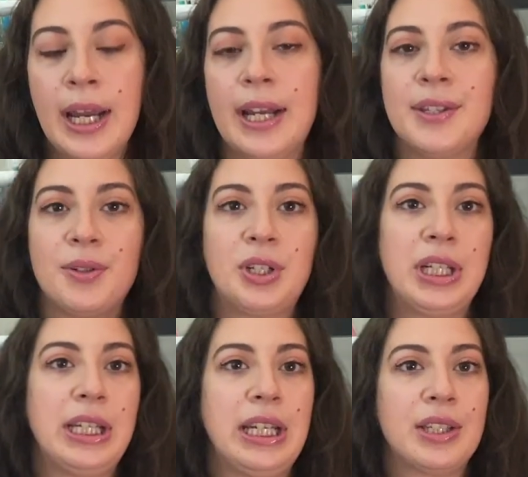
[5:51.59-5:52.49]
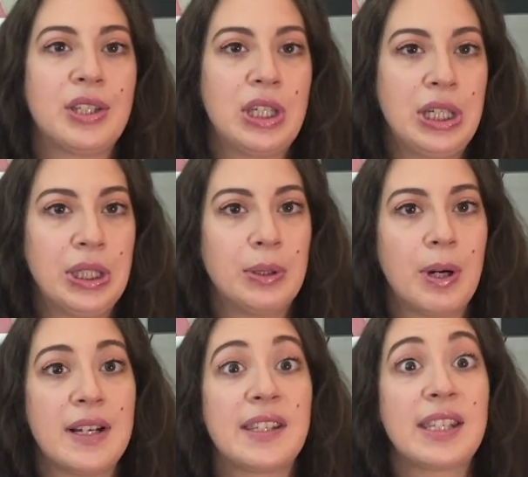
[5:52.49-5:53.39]
and so she needs to
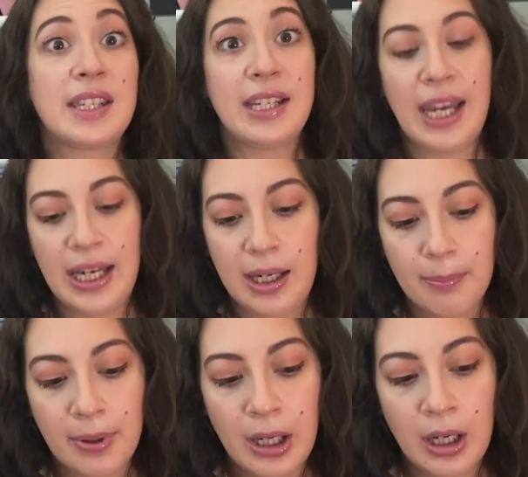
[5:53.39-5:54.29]
escape